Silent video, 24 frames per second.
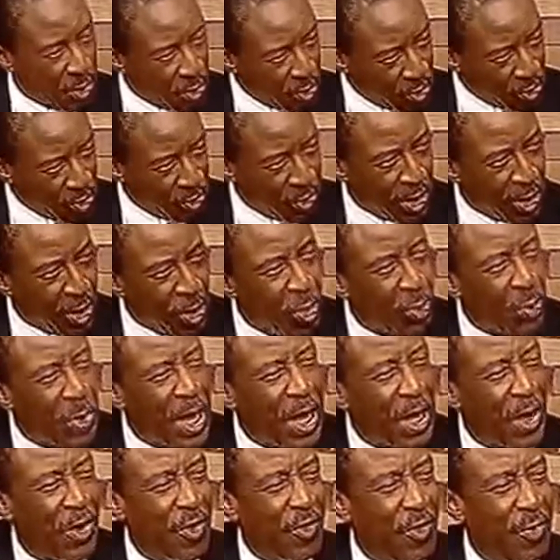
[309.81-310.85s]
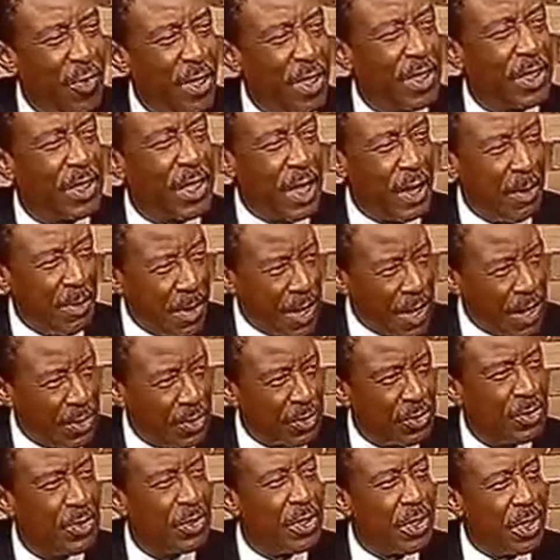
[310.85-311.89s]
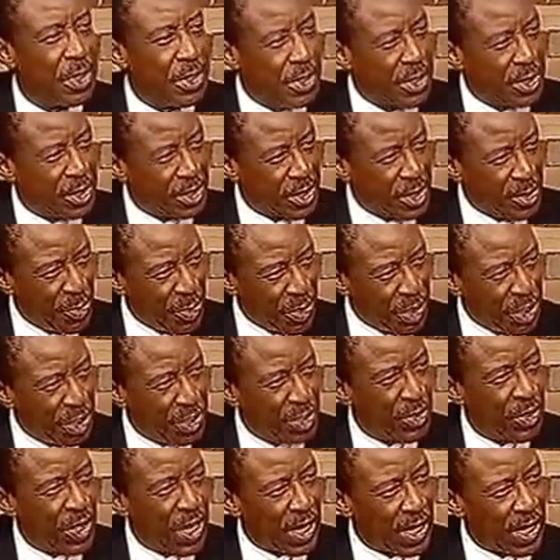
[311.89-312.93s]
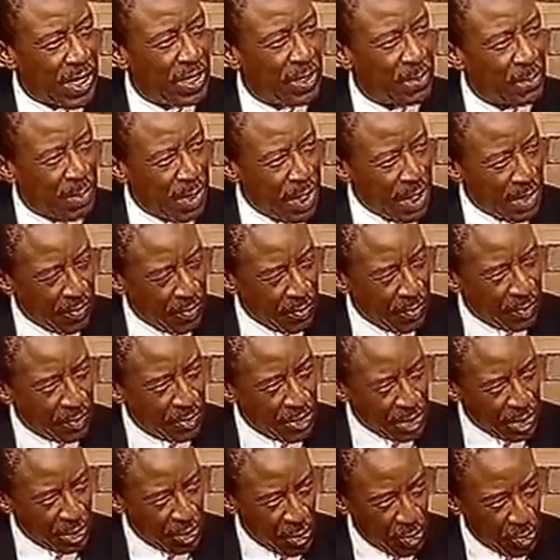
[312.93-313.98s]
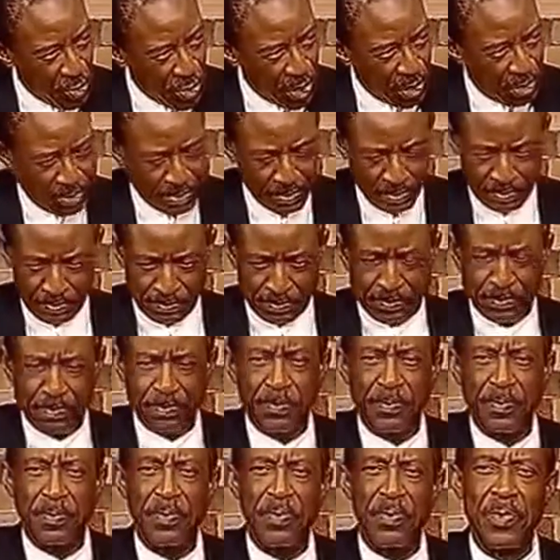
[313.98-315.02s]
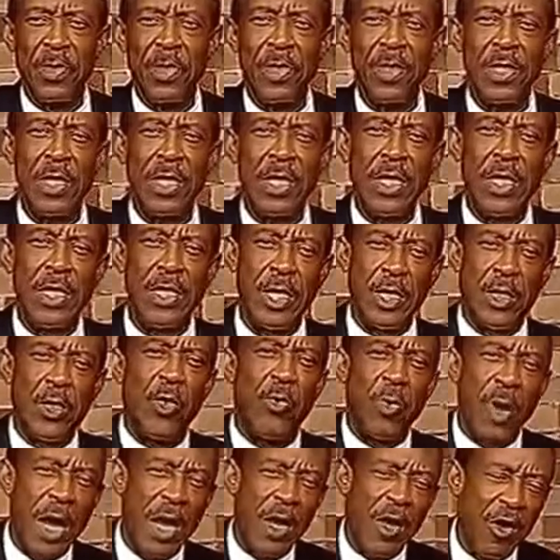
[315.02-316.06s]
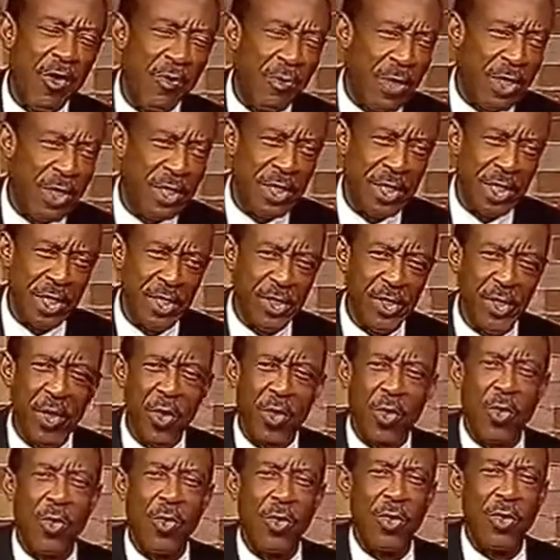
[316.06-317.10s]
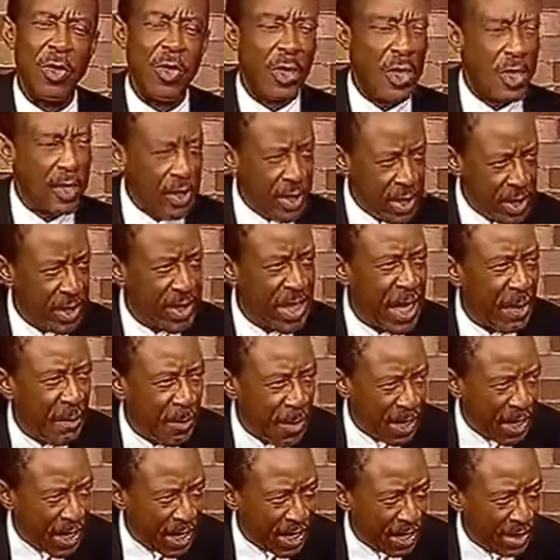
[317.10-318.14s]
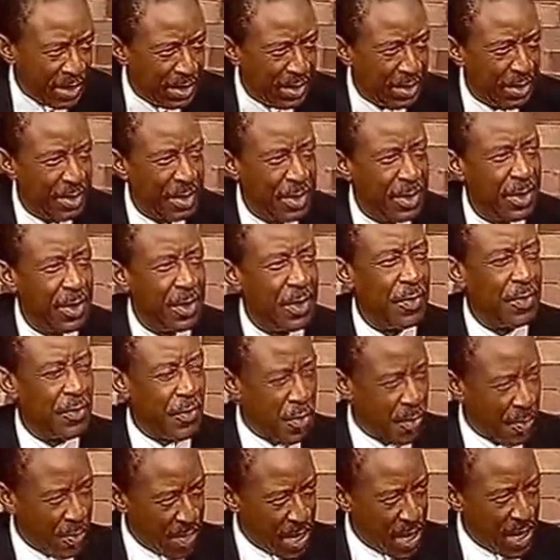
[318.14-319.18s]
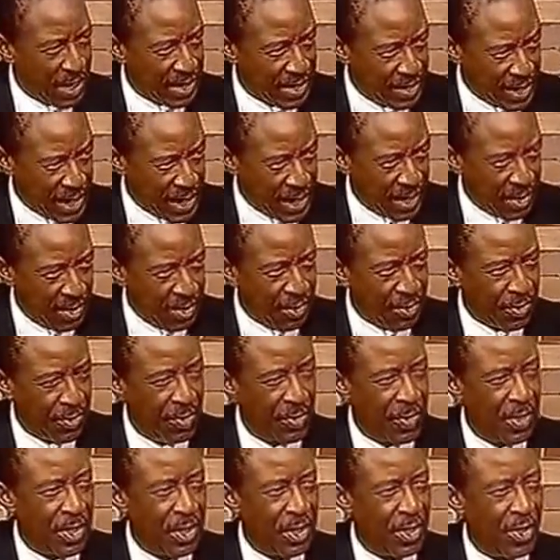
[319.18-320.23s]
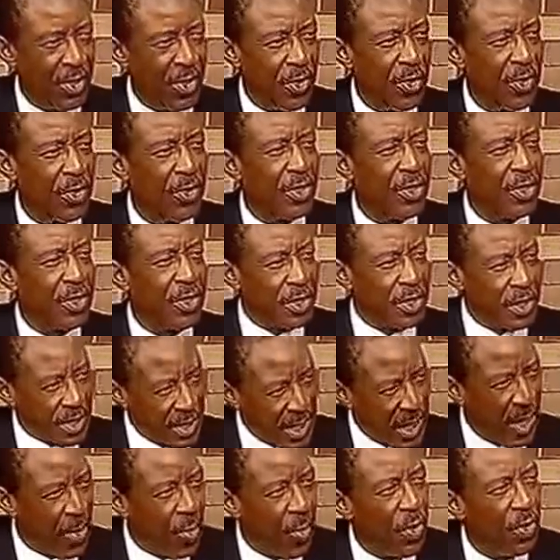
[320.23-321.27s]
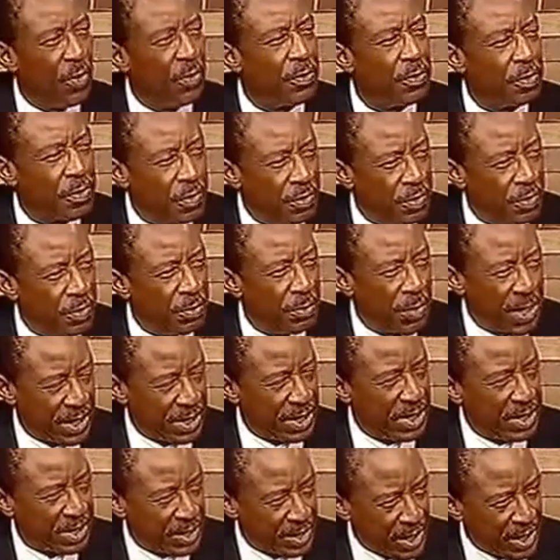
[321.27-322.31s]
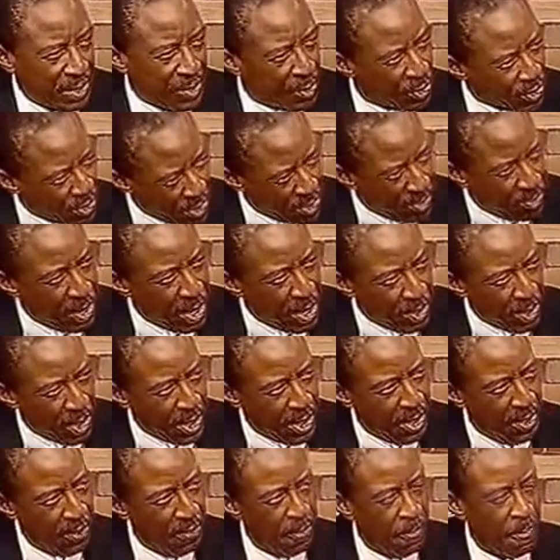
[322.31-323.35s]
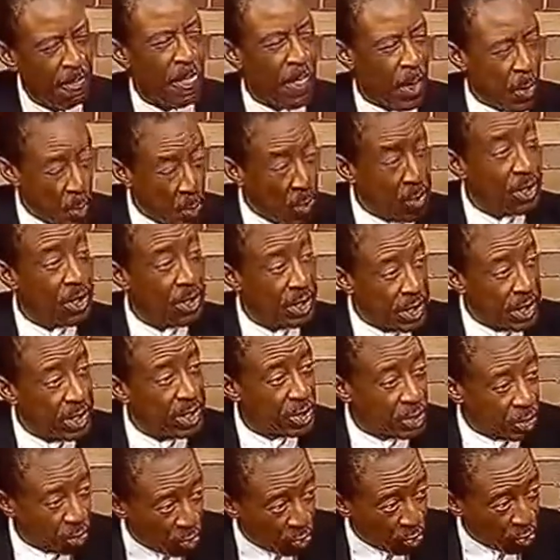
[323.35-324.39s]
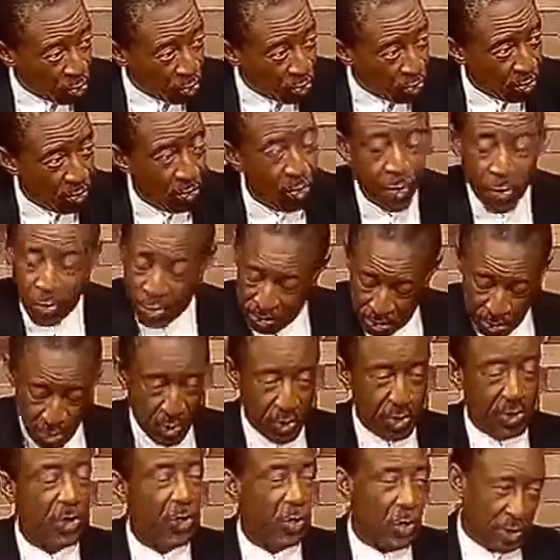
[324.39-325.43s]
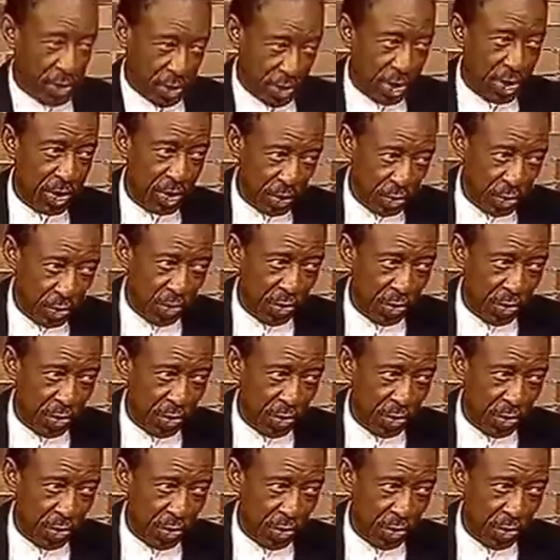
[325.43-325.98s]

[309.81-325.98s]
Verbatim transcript: wrote to the Cuban government about discrimination against black folks in Cuba. Mm-hmm. The Cuban government says, no, things are better mm-hmm. for blacks now, you know, than when Batista was in power which is true, true, which, uh -huh. which, which is true.